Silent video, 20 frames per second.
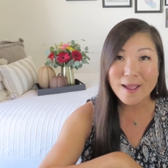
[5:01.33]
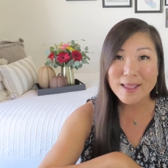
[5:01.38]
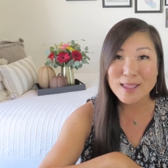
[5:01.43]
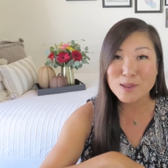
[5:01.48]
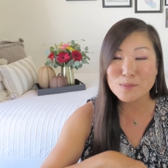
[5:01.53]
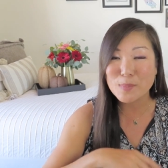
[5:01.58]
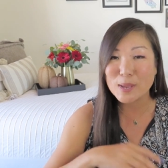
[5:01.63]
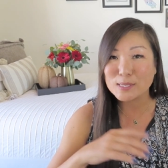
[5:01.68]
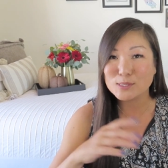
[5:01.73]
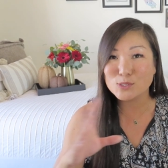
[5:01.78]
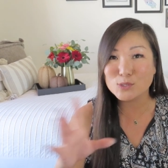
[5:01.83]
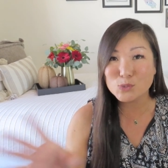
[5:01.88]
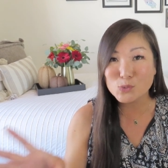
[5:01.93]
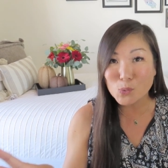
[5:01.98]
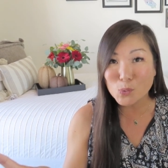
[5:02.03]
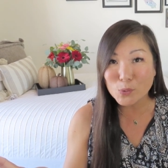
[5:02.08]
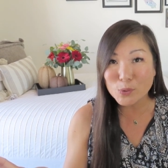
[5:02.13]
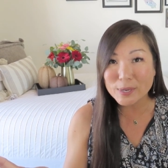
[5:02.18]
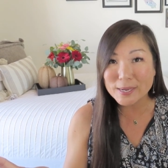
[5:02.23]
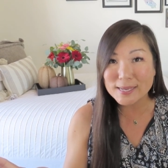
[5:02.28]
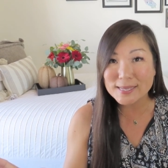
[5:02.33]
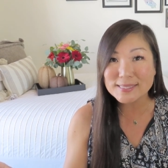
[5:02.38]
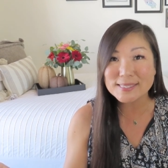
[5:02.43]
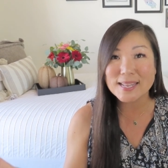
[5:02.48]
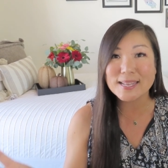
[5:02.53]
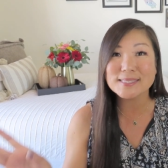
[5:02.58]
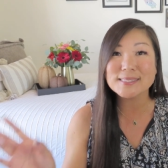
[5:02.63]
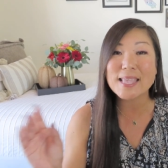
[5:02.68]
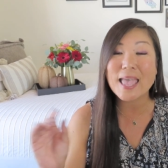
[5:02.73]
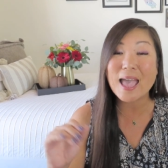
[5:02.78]
in my stories,
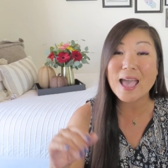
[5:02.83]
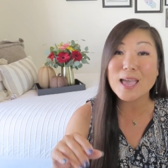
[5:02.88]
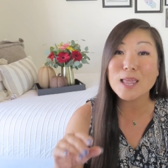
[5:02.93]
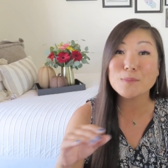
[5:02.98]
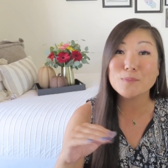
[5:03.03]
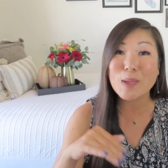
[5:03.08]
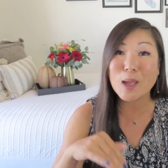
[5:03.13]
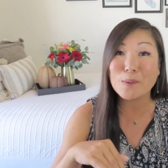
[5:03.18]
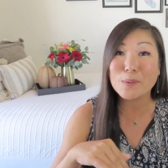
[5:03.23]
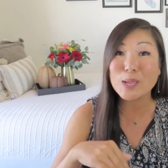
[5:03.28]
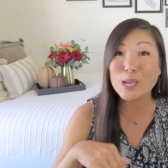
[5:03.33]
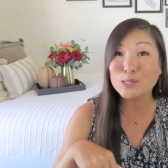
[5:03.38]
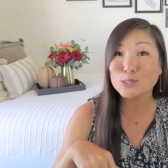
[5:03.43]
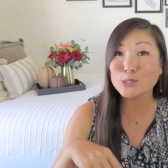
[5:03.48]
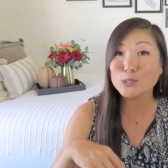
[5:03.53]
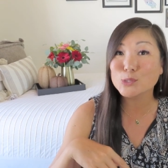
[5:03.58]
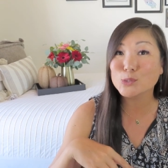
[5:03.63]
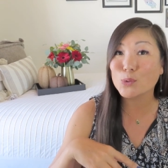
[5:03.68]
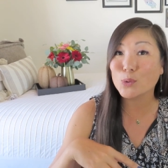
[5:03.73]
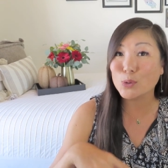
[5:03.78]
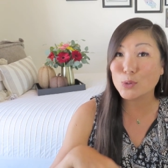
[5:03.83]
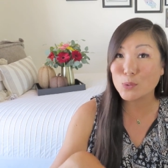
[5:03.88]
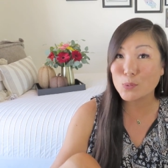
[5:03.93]
and it's at Maui underscore